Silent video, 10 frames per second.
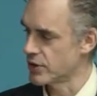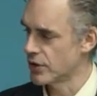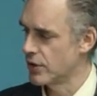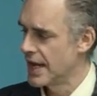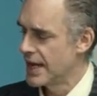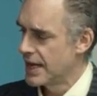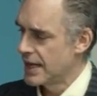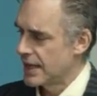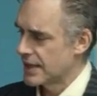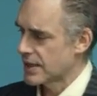So
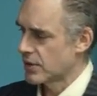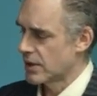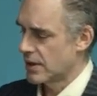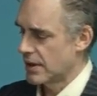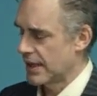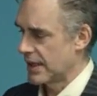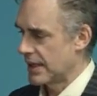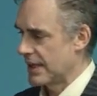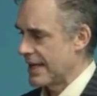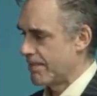the
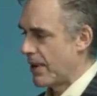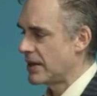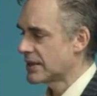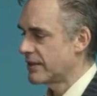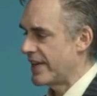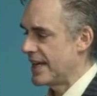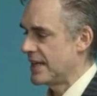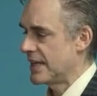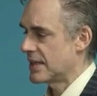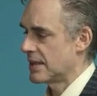impulsive
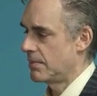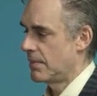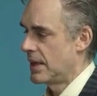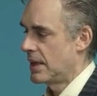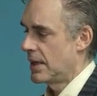hedonism,